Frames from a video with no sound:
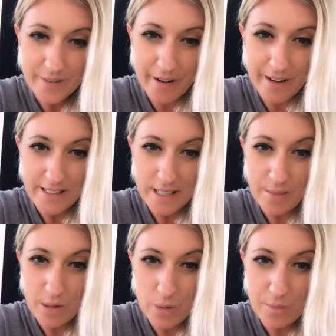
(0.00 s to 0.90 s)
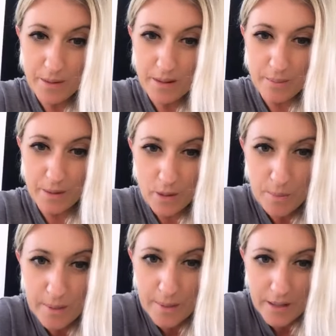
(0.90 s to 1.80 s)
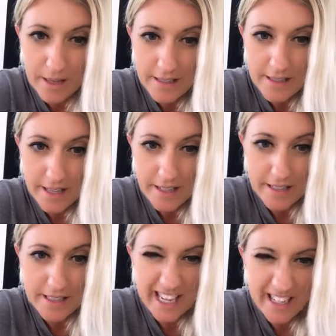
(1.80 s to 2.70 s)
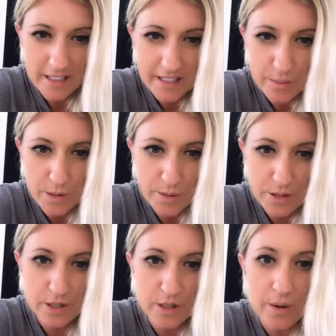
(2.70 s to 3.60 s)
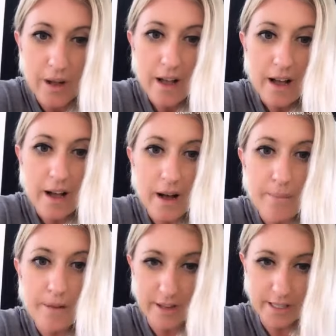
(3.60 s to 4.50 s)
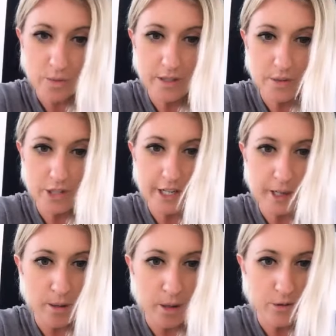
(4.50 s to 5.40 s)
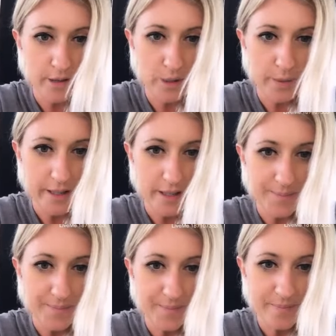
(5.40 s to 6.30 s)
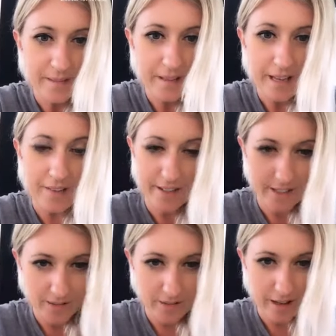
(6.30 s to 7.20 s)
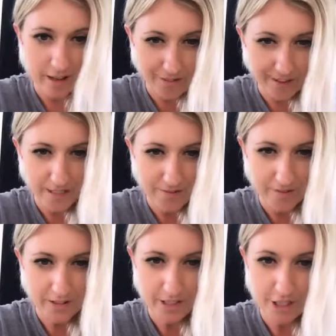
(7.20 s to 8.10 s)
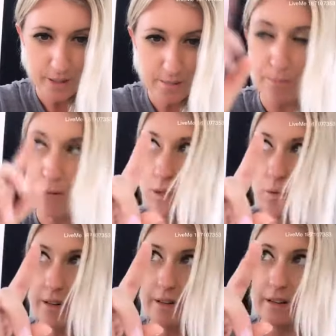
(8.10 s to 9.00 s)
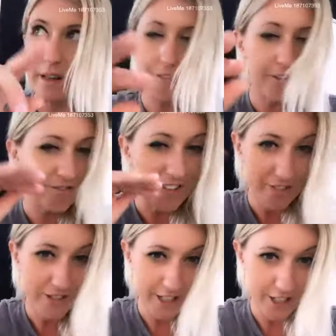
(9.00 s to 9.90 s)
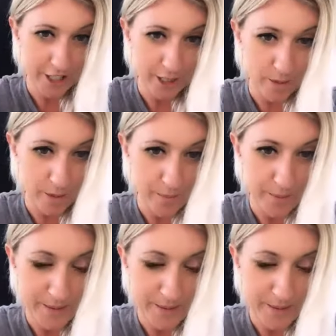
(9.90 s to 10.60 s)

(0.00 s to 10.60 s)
All right, guys. I'm gonna open. I'm gonna open up the head-to-head because technically we're supposed to go. Um, you guys want to do a share mob really quick? Have you guys? ever? if you guys have never done a share mob, press one. Have you never done a share mob?